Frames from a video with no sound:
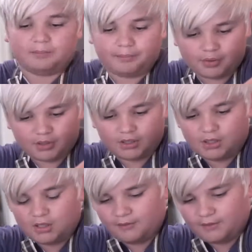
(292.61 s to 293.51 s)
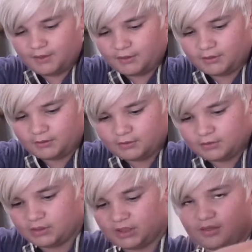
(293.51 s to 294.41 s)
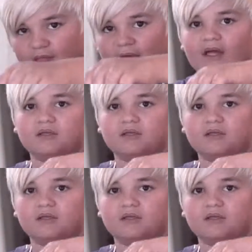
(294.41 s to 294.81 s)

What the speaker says: put it on there like that.